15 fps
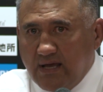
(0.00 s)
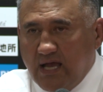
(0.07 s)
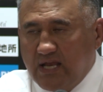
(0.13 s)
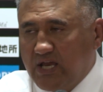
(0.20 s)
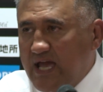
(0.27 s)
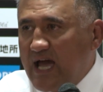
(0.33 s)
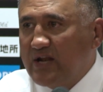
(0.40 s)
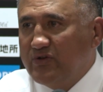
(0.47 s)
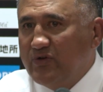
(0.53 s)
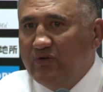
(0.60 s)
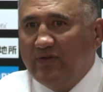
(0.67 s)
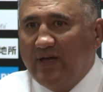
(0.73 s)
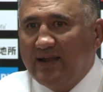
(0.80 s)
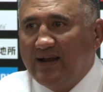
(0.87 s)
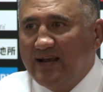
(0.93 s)
you can't
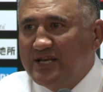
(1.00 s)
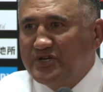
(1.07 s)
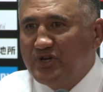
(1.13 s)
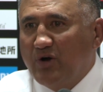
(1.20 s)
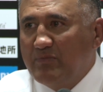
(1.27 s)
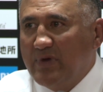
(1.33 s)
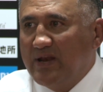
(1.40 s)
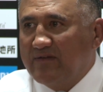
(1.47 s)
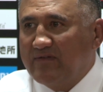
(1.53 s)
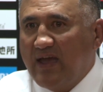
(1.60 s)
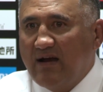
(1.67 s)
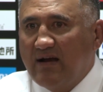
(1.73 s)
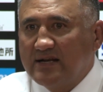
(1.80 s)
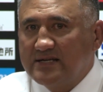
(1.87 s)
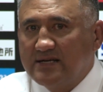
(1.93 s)
do that unless you've got men of
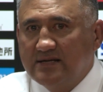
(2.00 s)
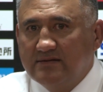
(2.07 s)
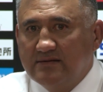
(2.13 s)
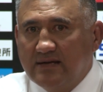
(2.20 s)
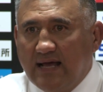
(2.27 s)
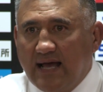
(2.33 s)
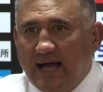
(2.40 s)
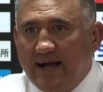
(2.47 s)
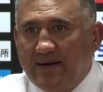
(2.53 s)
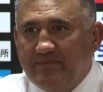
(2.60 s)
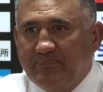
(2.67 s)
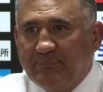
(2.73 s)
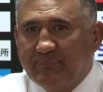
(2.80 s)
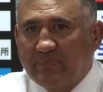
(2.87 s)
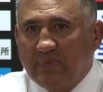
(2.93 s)
character.
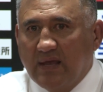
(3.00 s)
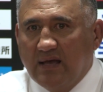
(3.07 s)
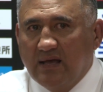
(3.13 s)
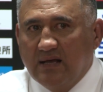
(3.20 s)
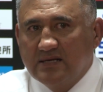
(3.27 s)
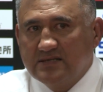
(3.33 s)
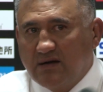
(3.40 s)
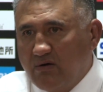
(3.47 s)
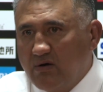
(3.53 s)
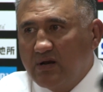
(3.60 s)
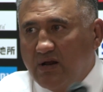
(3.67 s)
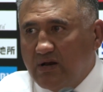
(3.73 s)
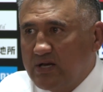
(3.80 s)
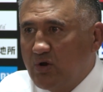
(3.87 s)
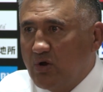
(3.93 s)
And so I want
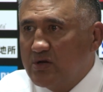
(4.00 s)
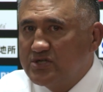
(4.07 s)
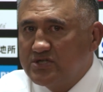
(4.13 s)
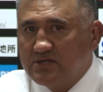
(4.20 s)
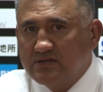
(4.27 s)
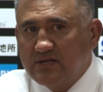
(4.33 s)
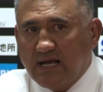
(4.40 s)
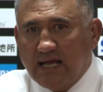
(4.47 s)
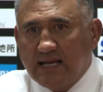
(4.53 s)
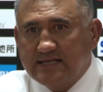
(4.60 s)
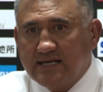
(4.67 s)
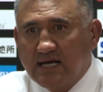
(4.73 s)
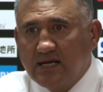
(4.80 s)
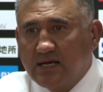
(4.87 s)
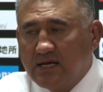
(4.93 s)
to acknowledge
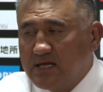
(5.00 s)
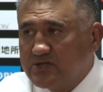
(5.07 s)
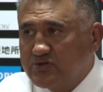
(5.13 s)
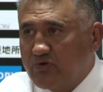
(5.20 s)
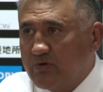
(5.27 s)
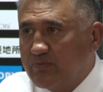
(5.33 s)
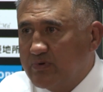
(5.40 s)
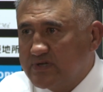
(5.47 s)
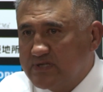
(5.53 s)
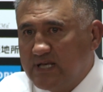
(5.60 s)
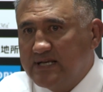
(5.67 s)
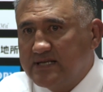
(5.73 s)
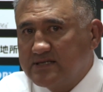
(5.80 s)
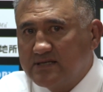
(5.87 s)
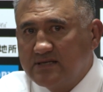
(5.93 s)
Nagare's son and his group, because
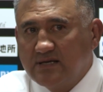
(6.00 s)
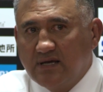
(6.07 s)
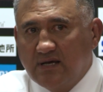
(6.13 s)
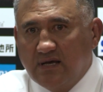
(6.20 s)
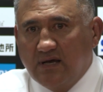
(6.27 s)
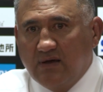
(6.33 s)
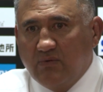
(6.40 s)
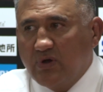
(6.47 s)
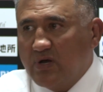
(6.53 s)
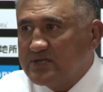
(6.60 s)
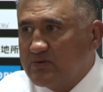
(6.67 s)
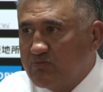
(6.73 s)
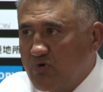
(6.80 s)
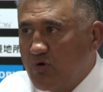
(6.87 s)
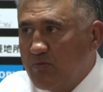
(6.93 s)
we've got
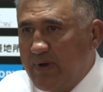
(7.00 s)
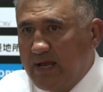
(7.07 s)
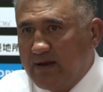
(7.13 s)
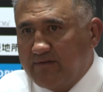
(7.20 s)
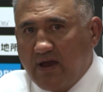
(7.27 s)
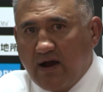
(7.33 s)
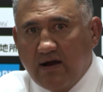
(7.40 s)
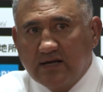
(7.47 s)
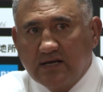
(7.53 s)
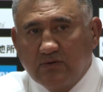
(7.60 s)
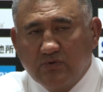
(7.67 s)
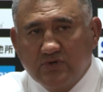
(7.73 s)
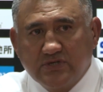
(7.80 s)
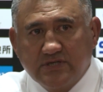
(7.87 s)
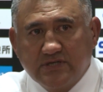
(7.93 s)
some real men of character,
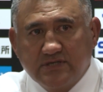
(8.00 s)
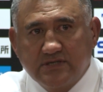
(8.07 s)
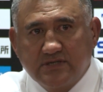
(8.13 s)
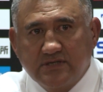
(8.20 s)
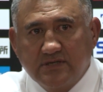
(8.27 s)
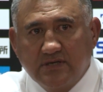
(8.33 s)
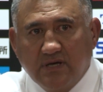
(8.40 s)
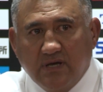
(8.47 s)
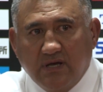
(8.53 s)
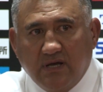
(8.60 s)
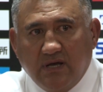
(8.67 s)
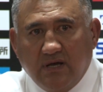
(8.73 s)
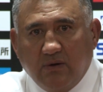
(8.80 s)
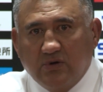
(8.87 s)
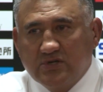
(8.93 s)
which is
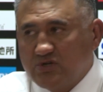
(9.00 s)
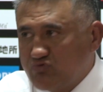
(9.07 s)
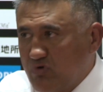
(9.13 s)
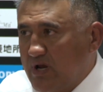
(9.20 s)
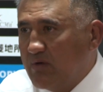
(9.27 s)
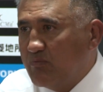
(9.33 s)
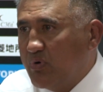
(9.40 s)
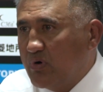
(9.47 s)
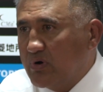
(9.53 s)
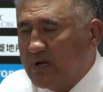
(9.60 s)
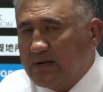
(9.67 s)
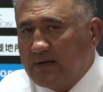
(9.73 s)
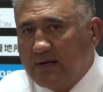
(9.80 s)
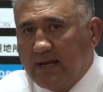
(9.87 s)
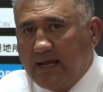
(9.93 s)
really important.